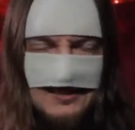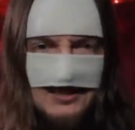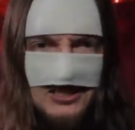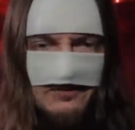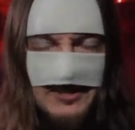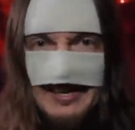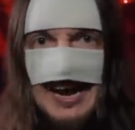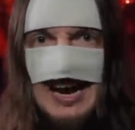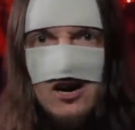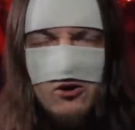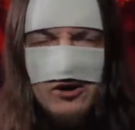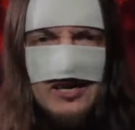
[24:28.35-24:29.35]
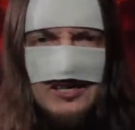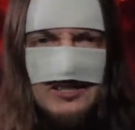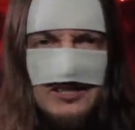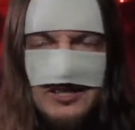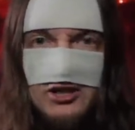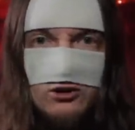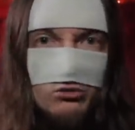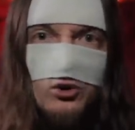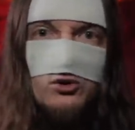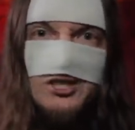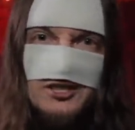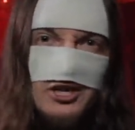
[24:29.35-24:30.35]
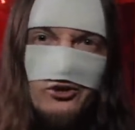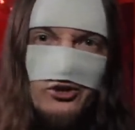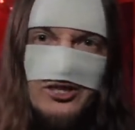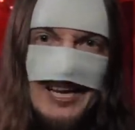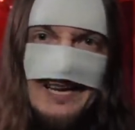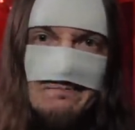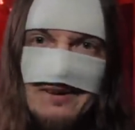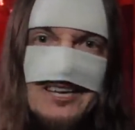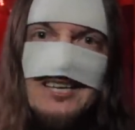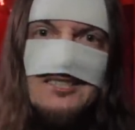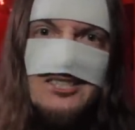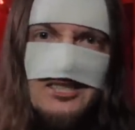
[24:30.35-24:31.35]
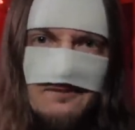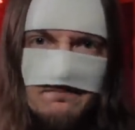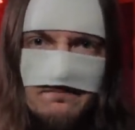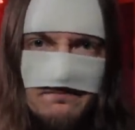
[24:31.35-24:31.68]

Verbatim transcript: Even now, it could lose another ten minutes.